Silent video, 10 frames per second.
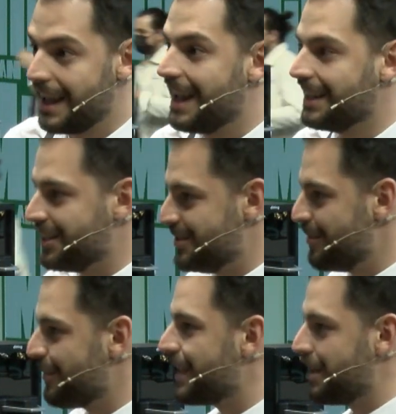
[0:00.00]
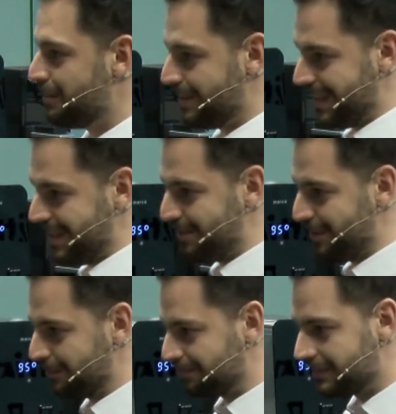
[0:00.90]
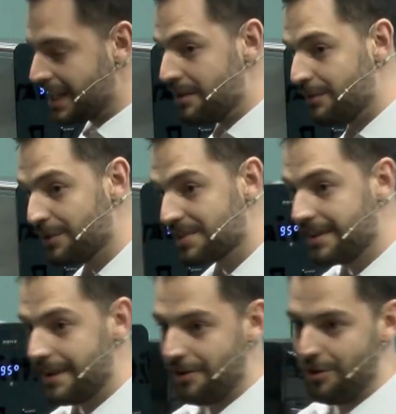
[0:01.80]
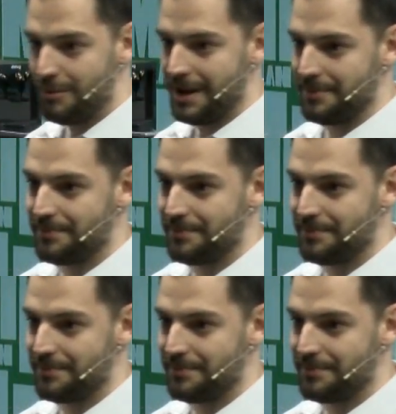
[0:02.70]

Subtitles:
and enjoy your cup later. First, the aroma.